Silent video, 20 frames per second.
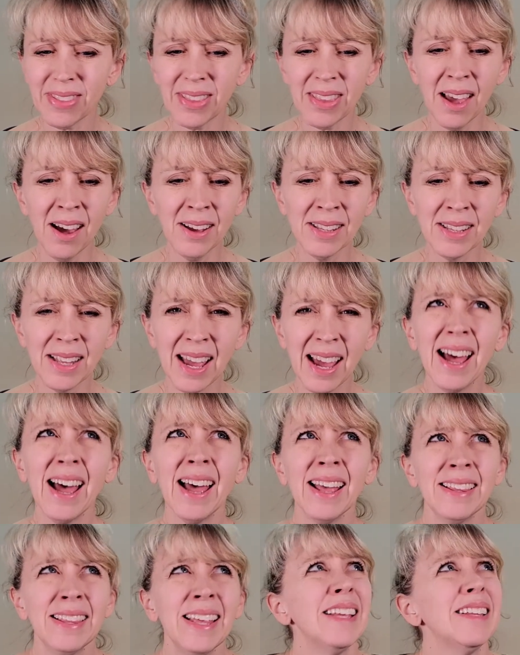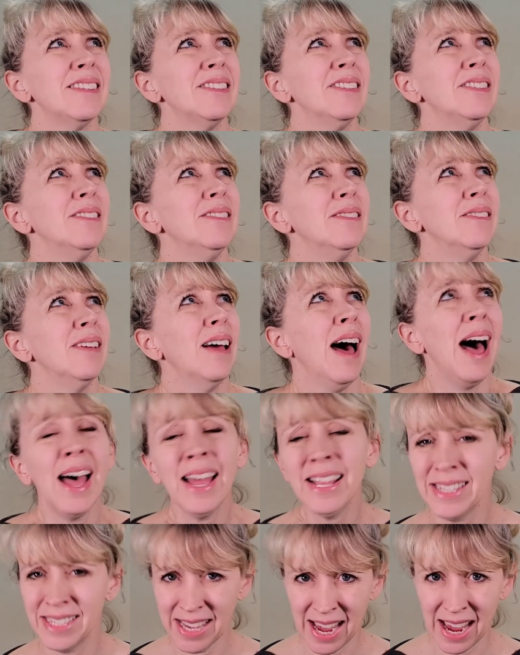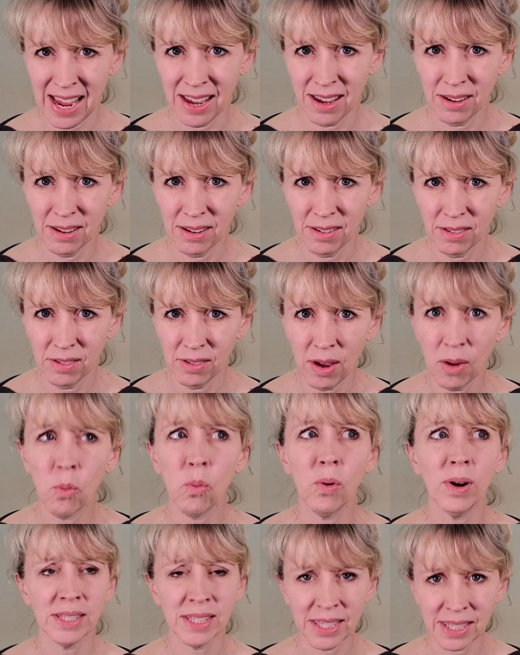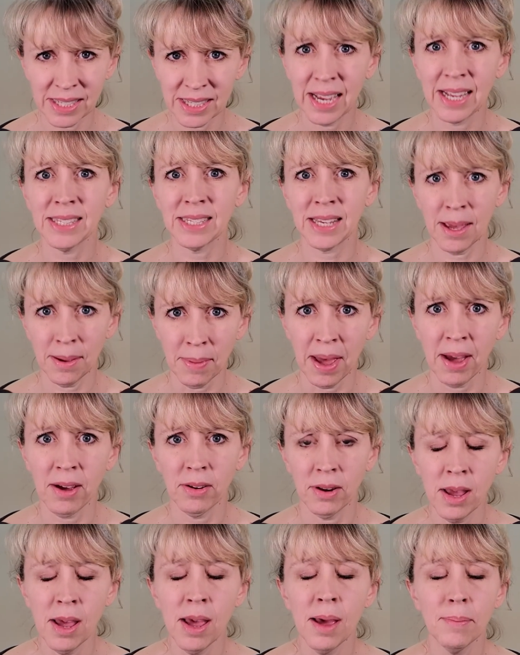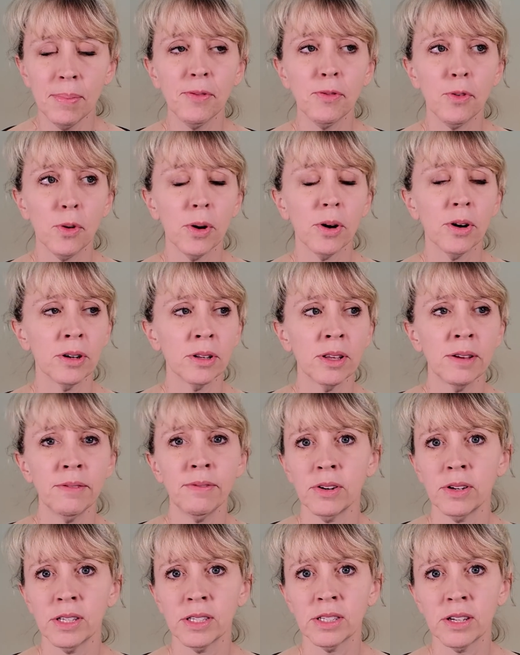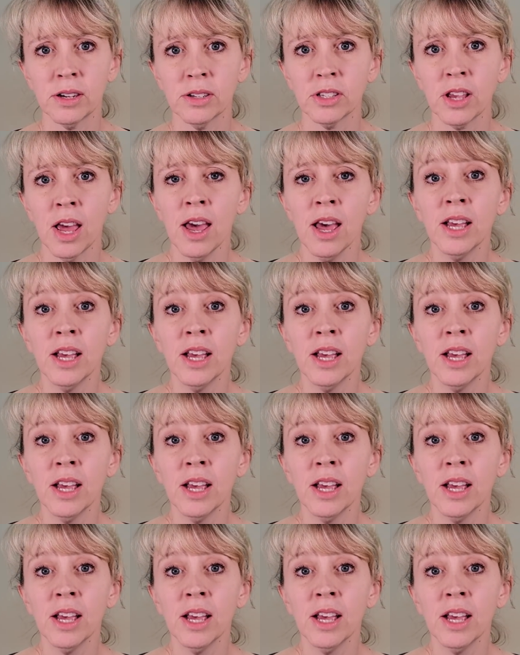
I think a day once the signs come out before early voting starts.